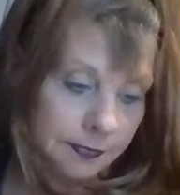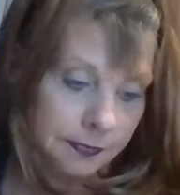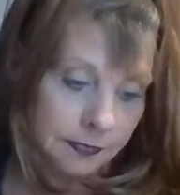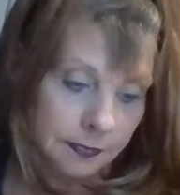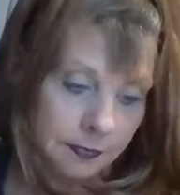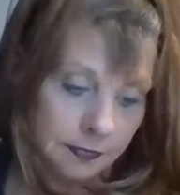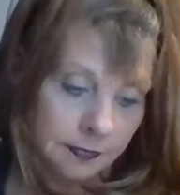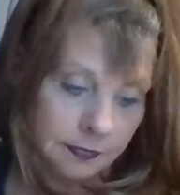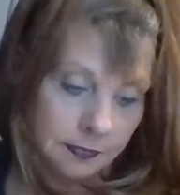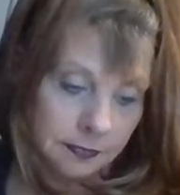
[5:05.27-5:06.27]

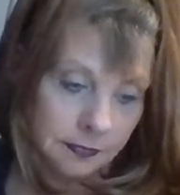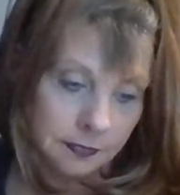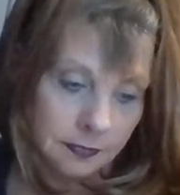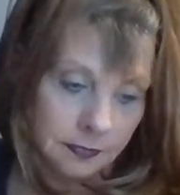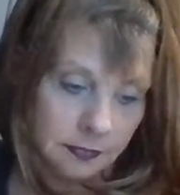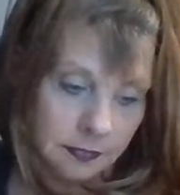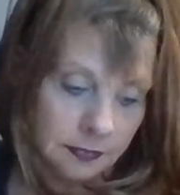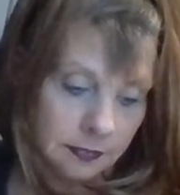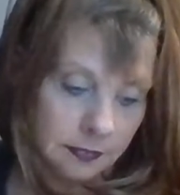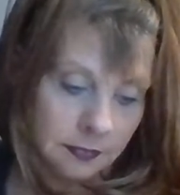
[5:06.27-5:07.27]

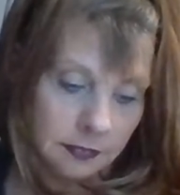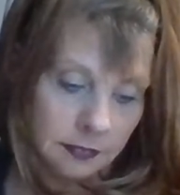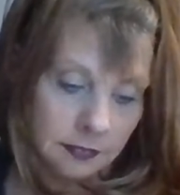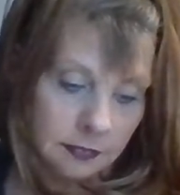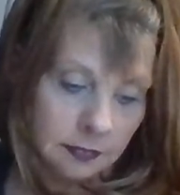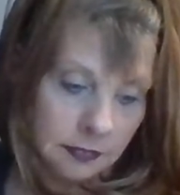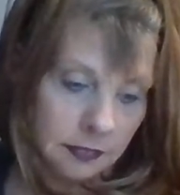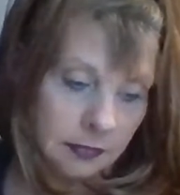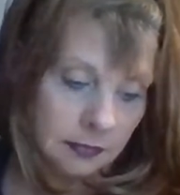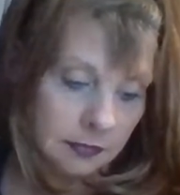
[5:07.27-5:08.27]

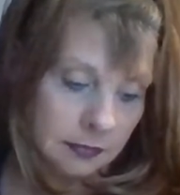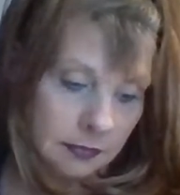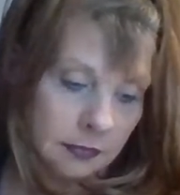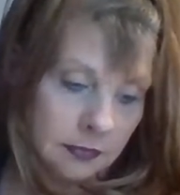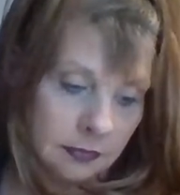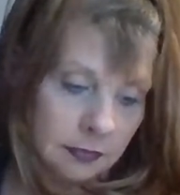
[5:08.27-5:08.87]
Nothing is said.